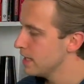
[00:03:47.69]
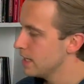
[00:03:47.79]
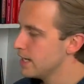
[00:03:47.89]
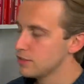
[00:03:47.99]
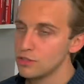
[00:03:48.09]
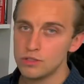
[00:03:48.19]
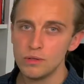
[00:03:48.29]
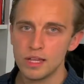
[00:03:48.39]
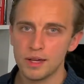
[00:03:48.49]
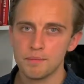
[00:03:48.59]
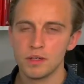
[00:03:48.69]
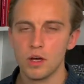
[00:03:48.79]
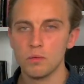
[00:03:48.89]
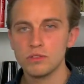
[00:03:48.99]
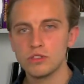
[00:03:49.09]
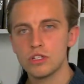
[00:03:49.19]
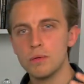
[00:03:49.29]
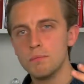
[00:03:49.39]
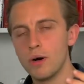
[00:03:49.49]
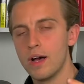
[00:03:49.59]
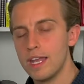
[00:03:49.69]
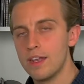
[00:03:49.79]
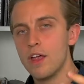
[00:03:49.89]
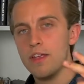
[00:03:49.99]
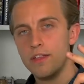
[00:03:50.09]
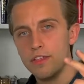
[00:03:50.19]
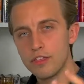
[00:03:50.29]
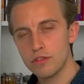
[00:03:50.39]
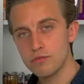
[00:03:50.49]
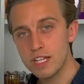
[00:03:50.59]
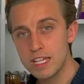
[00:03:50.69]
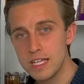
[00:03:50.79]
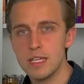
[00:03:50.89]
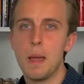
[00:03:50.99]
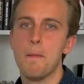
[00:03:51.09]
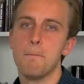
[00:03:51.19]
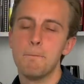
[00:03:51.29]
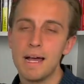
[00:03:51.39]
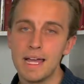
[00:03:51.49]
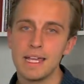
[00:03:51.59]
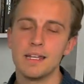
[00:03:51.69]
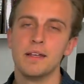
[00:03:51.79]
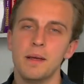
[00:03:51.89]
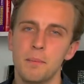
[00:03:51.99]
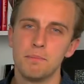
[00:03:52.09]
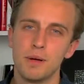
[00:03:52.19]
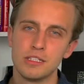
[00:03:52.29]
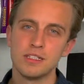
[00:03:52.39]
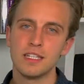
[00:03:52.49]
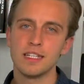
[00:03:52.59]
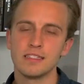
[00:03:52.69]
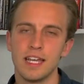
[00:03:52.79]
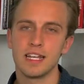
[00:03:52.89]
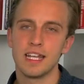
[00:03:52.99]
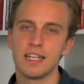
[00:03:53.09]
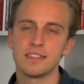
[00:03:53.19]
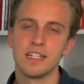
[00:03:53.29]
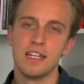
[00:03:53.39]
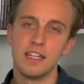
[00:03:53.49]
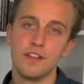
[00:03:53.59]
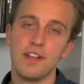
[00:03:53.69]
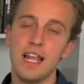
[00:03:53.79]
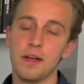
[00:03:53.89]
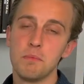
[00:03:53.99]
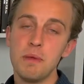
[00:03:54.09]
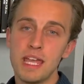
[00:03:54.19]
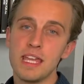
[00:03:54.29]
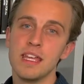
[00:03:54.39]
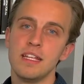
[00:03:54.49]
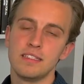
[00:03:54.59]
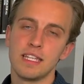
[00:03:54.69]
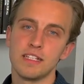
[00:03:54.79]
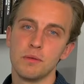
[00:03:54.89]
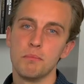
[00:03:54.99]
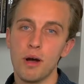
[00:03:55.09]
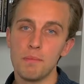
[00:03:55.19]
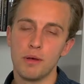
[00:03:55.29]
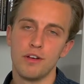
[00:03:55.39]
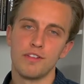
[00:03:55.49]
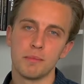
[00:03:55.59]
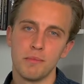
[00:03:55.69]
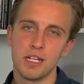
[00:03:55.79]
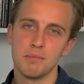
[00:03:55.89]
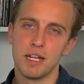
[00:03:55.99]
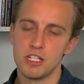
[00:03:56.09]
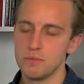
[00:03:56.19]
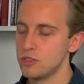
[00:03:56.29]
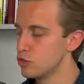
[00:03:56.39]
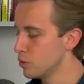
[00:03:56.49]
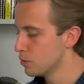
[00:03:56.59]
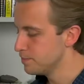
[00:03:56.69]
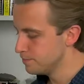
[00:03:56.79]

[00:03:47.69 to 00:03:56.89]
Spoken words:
Now, to do that, I want to combine 3 main budgeting techniques that have allowed me to get to my perfect money management tool.